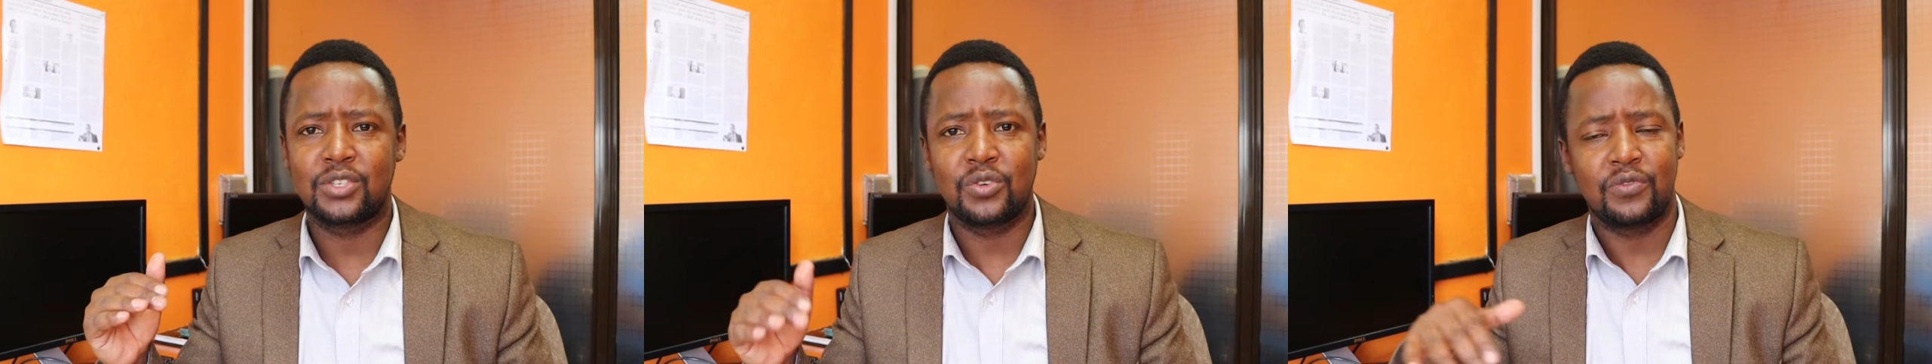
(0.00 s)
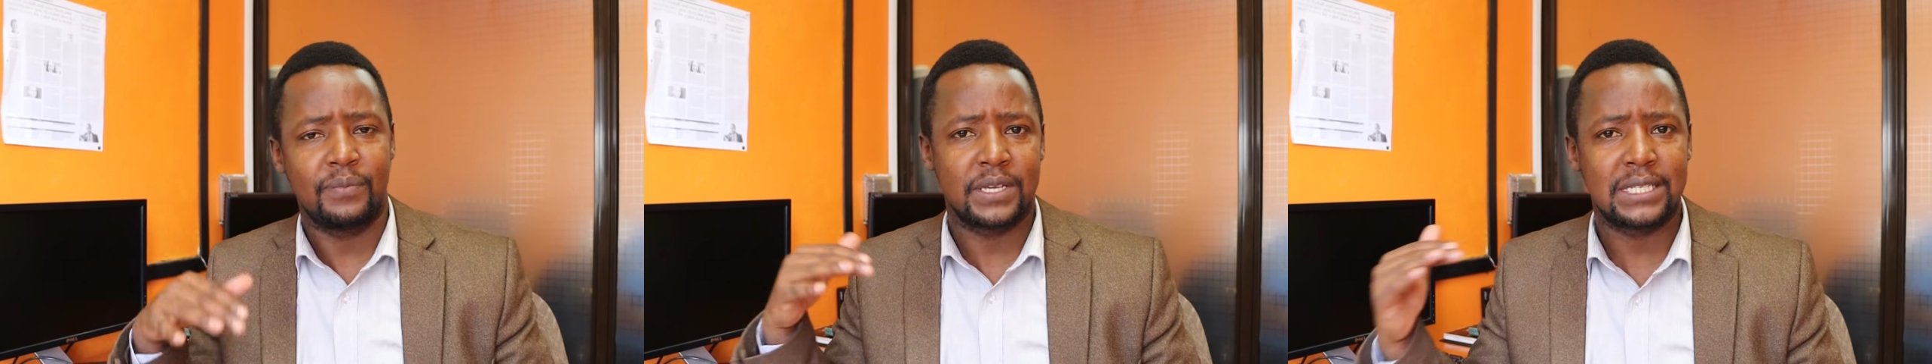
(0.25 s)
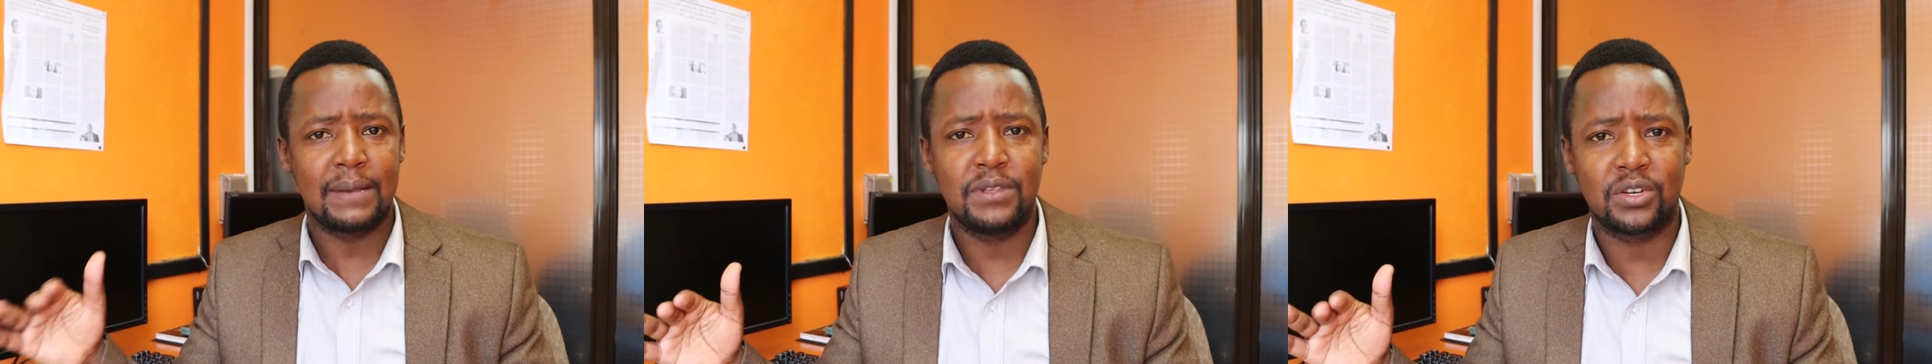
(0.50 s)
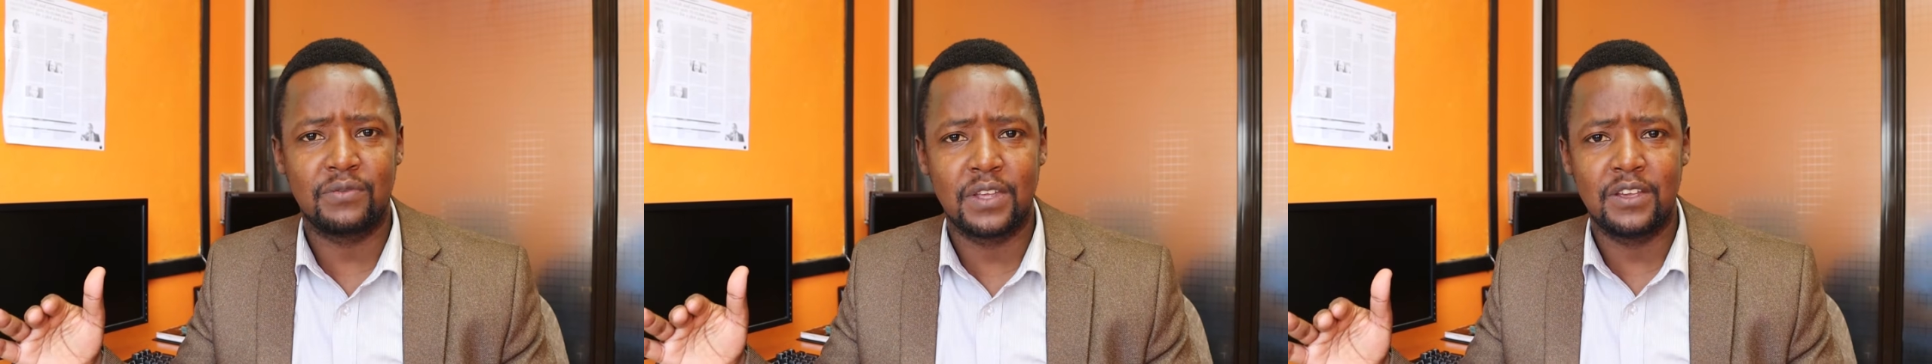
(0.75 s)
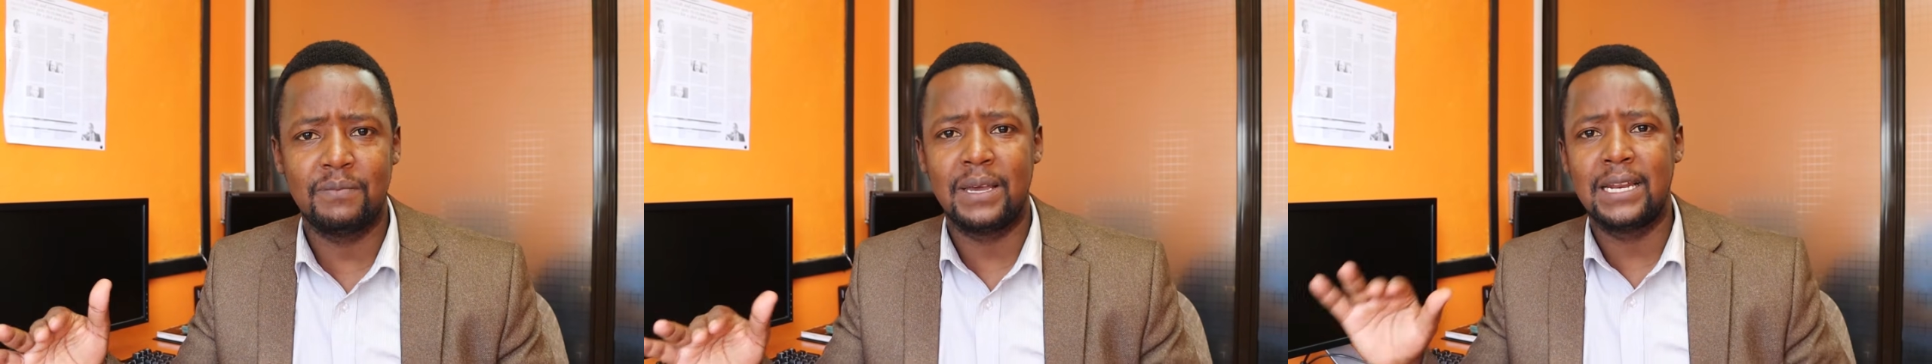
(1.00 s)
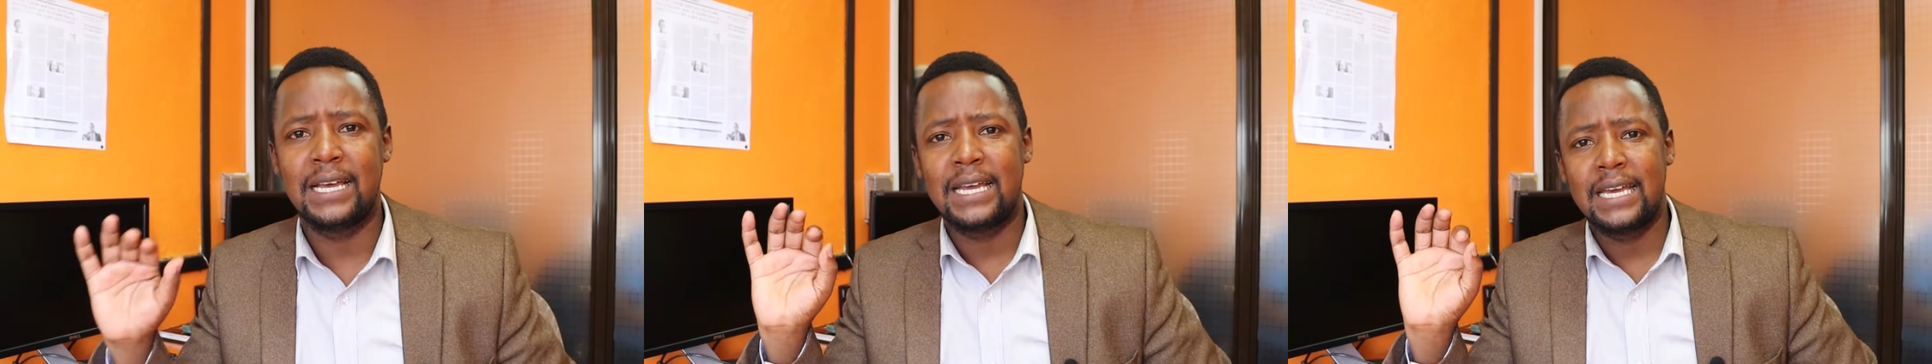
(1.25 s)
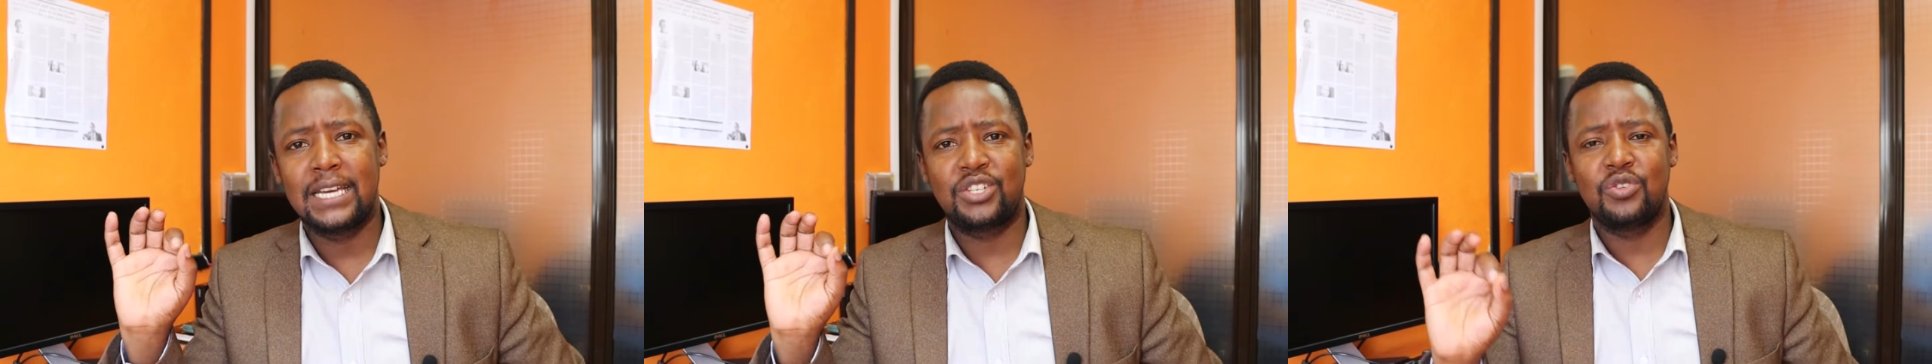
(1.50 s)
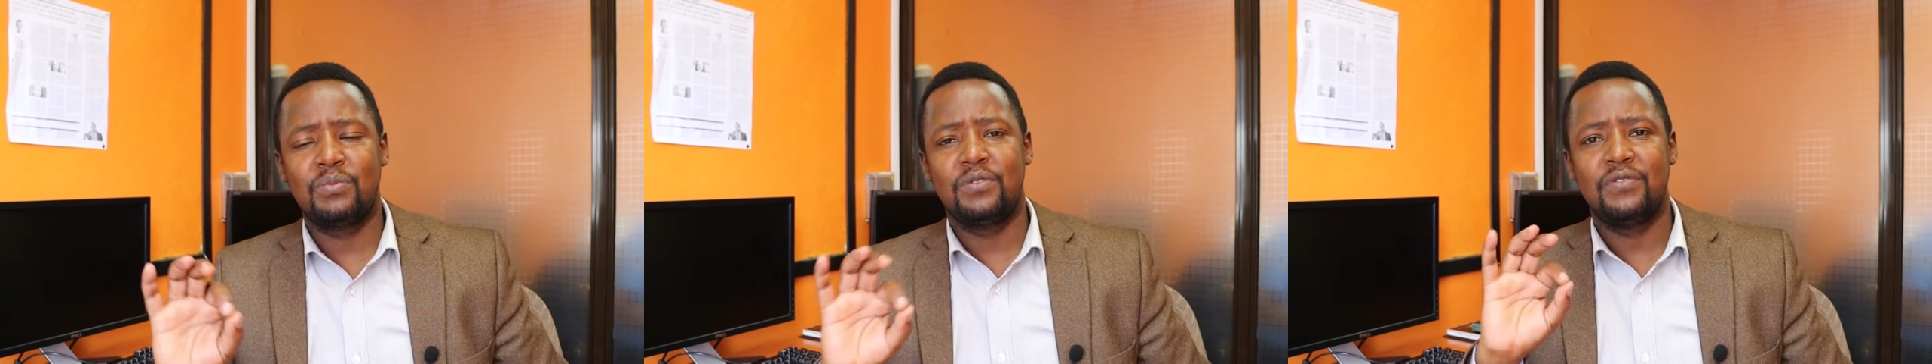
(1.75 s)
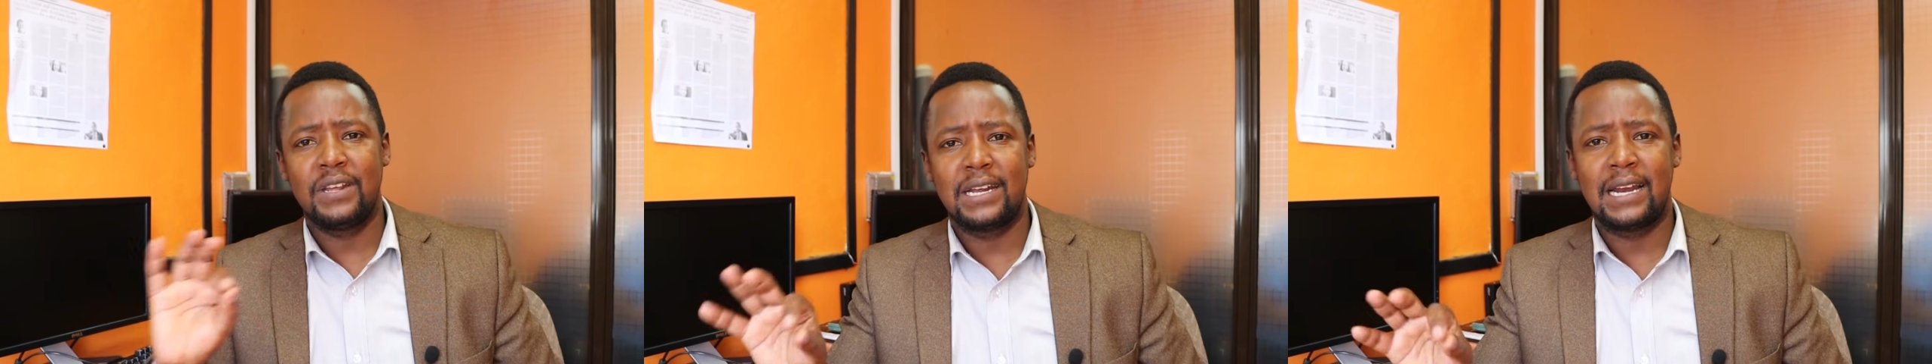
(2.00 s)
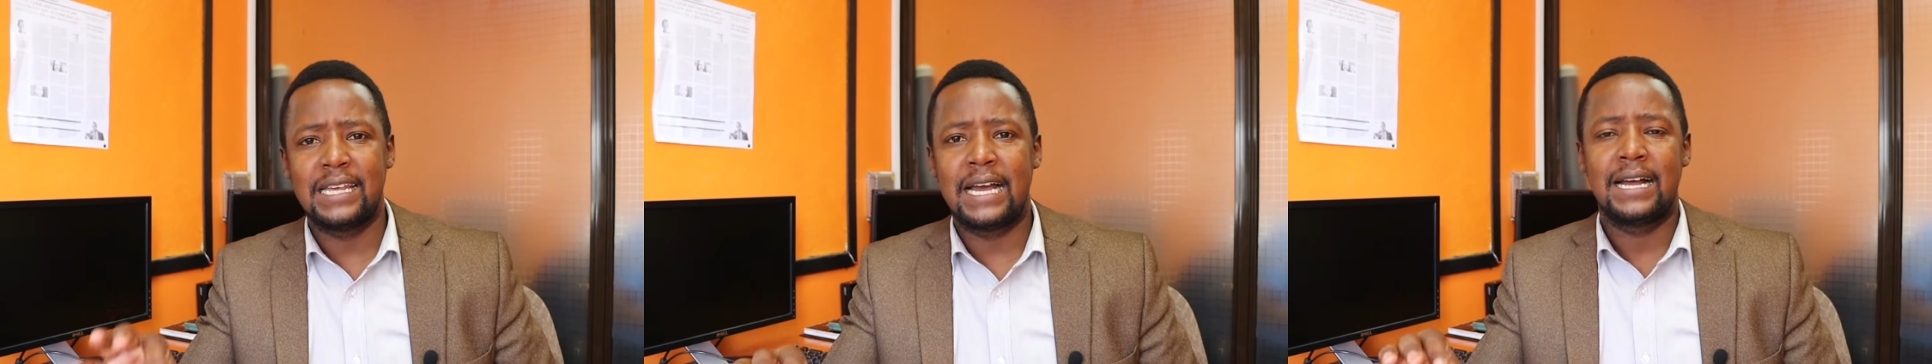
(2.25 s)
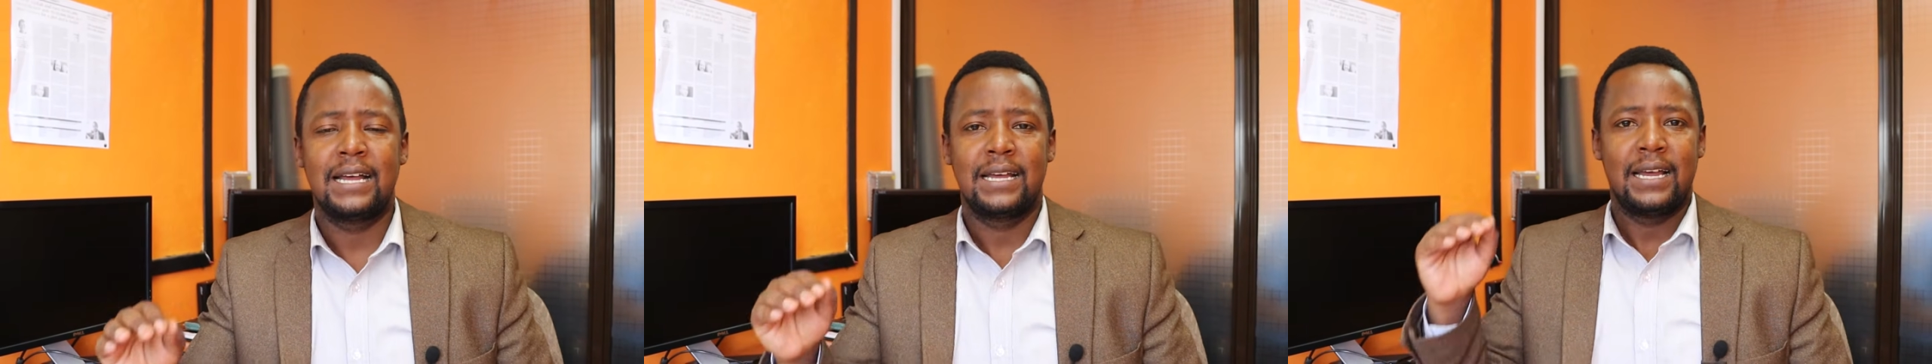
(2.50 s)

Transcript: So from the subject of the email, it should be very clear: